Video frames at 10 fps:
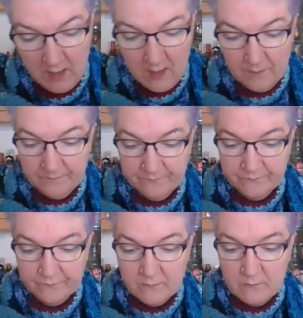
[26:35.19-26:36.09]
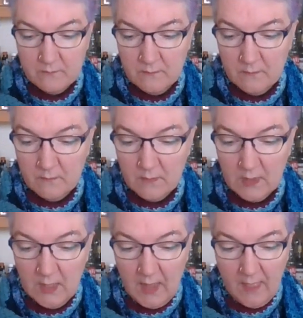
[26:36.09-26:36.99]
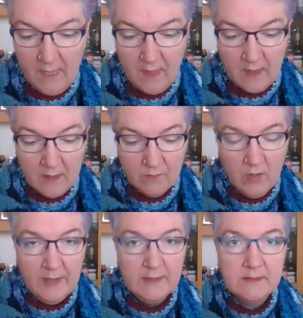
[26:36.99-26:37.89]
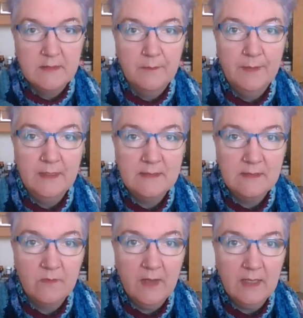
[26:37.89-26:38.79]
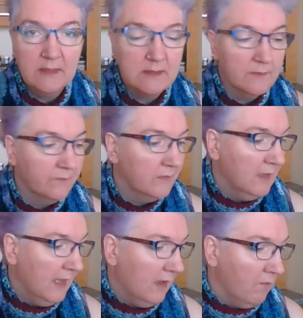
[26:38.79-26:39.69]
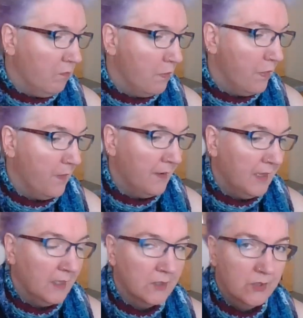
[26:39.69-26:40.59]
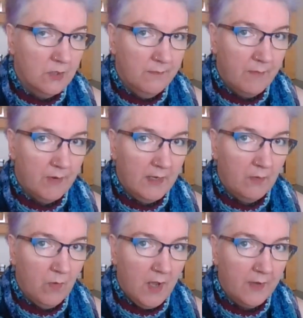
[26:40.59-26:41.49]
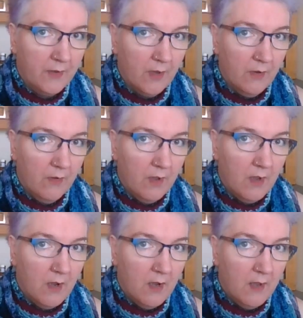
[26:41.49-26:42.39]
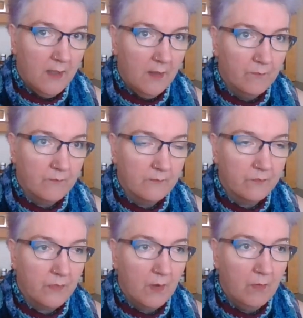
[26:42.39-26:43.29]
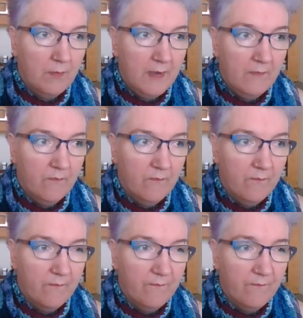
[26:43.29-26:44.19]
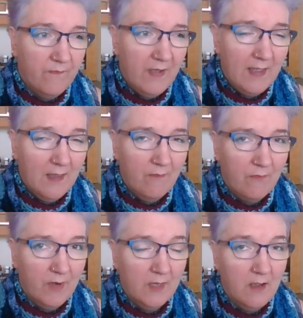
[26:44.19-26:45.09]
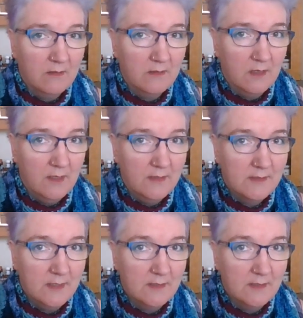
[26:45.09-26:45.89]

Right, pieces of 8. Now, do you remember a little while ago, one of my favourite yarn dyers is Claire Nettleship Yarns.